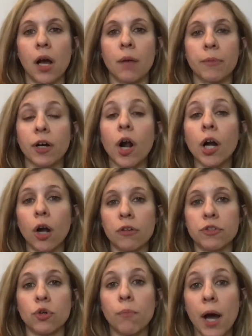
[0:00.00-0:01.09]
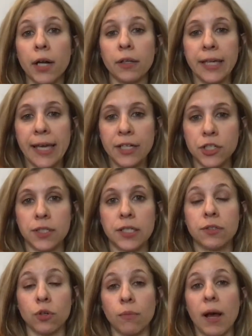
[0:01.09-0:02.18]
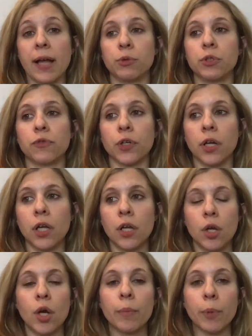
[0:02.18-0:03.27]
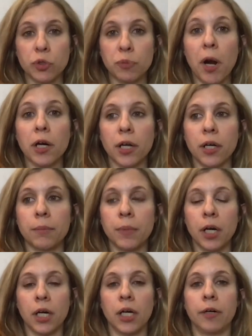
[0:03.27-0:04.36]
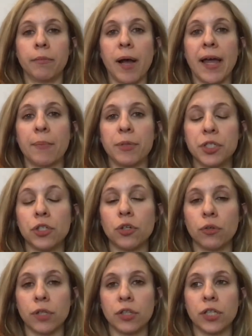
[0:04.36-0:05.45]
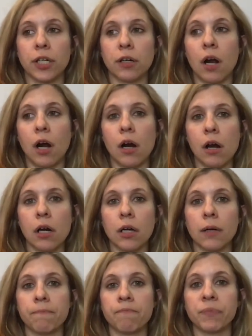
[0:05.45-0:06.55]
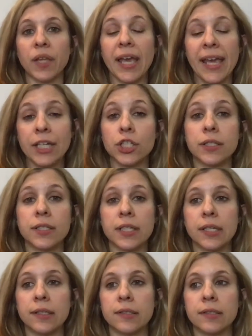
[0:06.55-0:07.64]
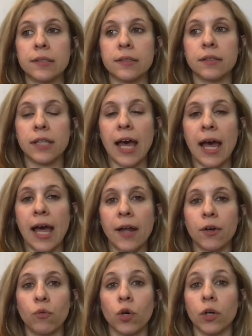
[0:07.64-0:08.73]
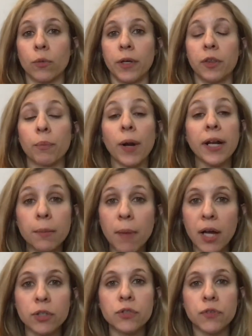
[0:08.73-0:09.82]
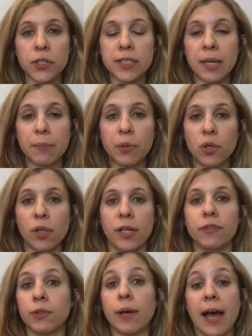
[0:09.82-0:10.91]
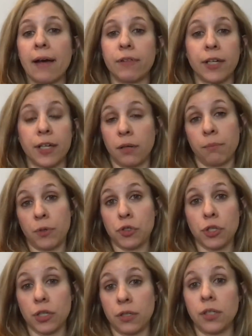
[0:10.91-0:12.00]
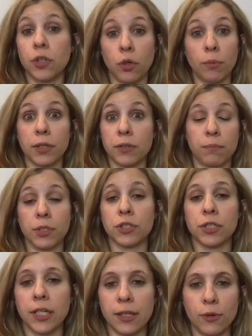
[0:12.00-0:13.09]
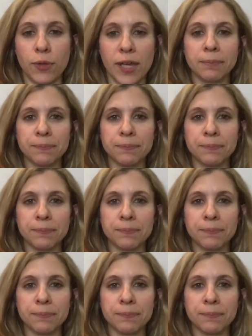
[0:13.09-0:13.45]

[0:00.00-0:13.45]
There are also modeling agencies. So mine was for postpartum. I happen to know that there are agencies that work with pregnant models, for example. If you have a maternity clothing,